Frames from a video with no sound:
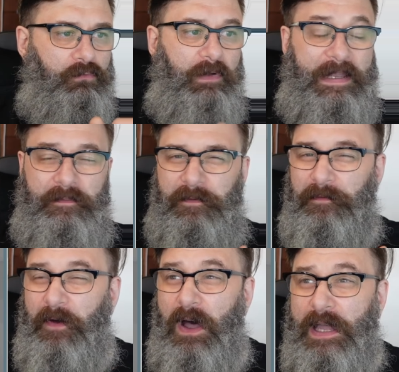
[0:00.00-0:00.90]
RAID
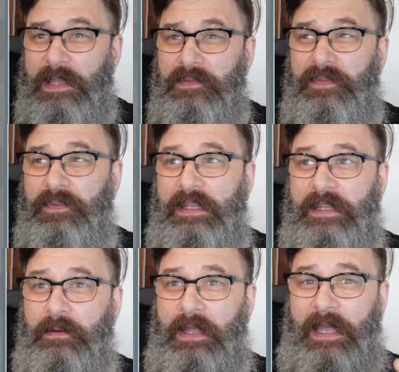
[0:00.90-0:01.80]
5,
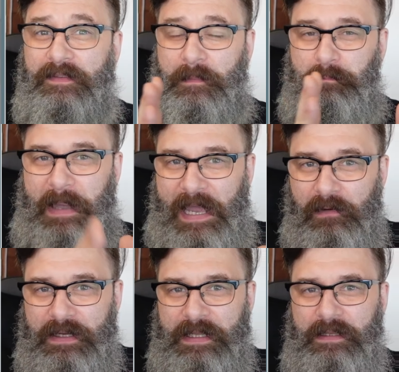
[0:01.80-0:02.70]
it has a
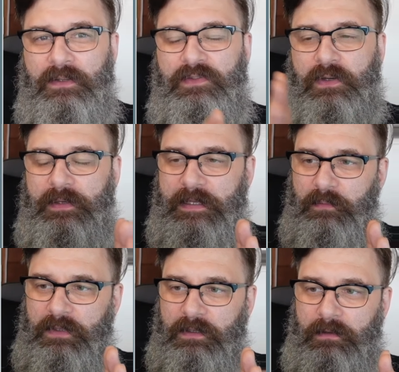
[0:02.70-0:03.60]
parity, so it
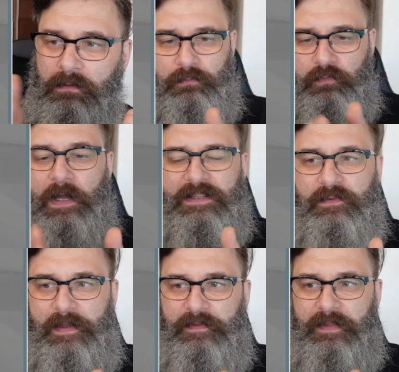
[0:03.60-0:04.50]
will write
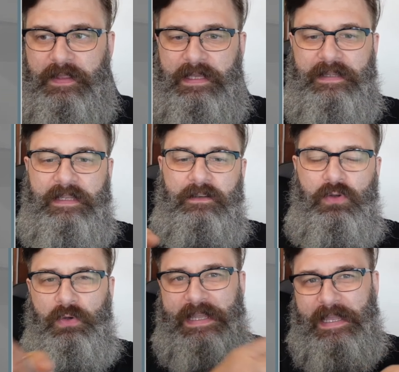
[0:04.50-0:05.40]
to everything and then
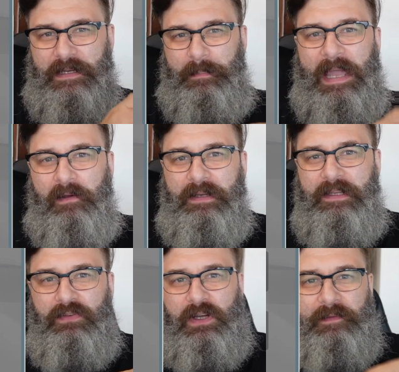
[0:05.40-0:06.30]
create a parity
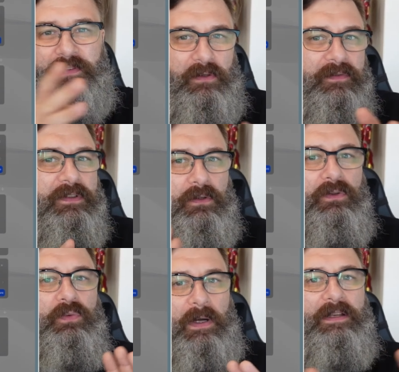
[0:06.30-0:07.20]
drive, so if you
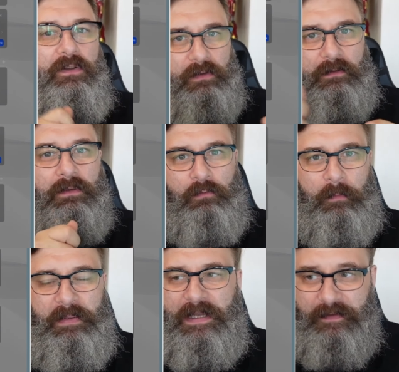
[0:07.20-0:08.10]
lose one, you can
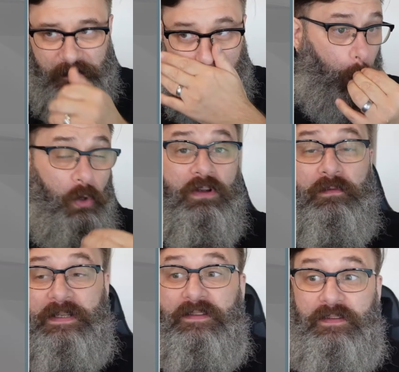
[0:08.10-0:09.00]
replace. Or it
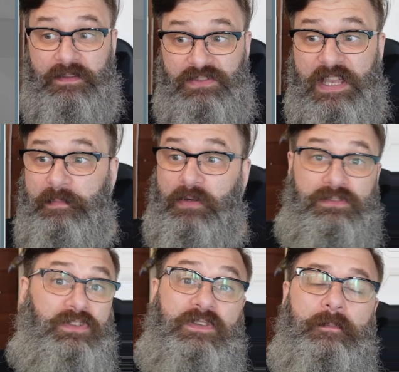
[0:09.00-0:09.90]
runs as a
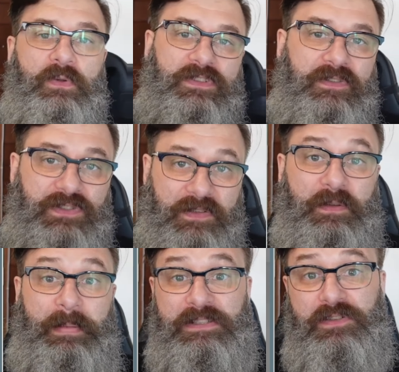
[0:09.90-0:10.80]
JBOD, which is just a
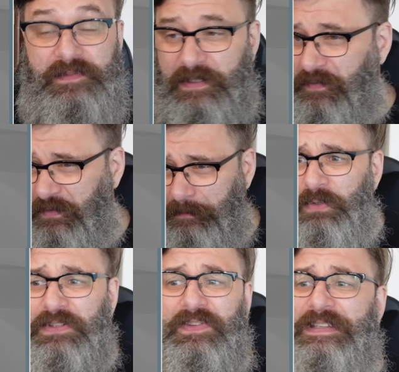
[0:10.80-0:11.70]
bunch of disks,
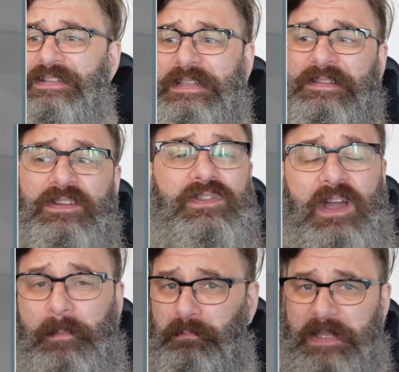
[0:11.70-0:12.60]
which essentially is just
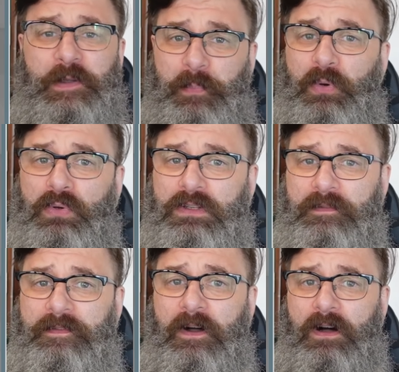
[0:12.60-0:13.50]
a big pool
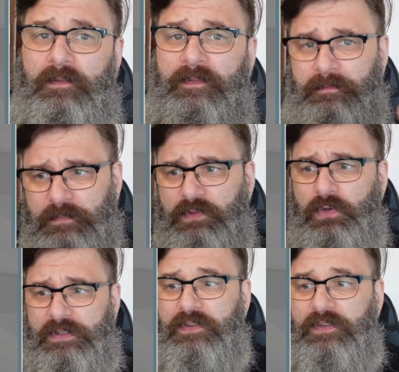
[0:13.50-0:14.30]
of storage.